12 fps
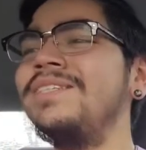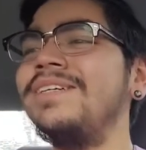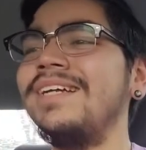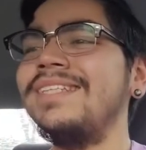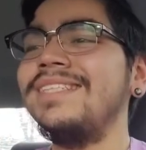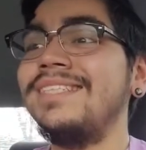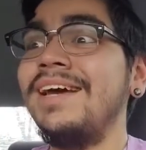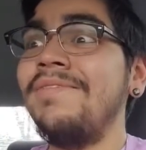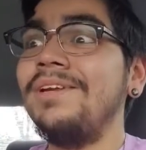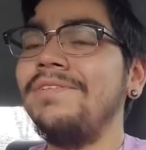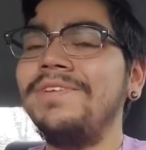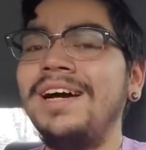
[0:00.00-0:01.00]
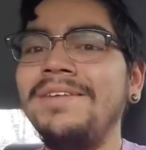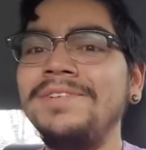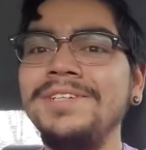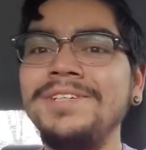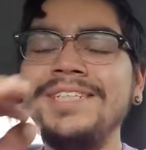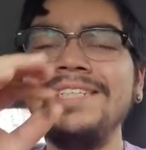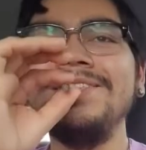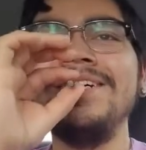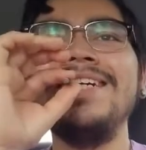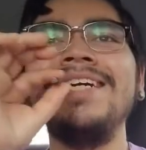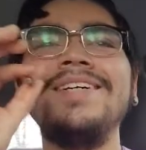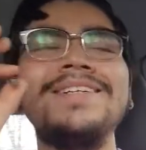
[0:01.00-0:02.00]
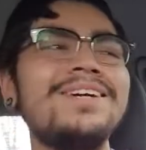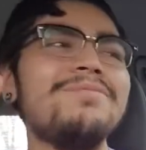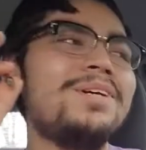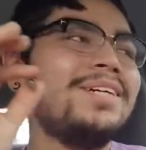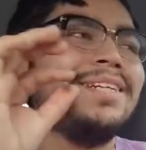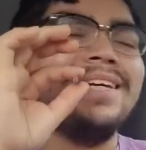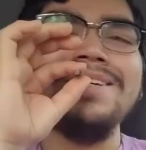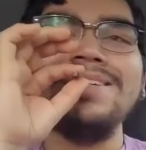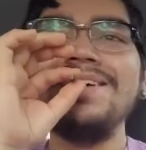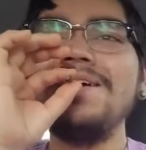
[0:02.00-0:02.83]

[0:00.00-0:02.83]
it's 75 degrees right now. Come on now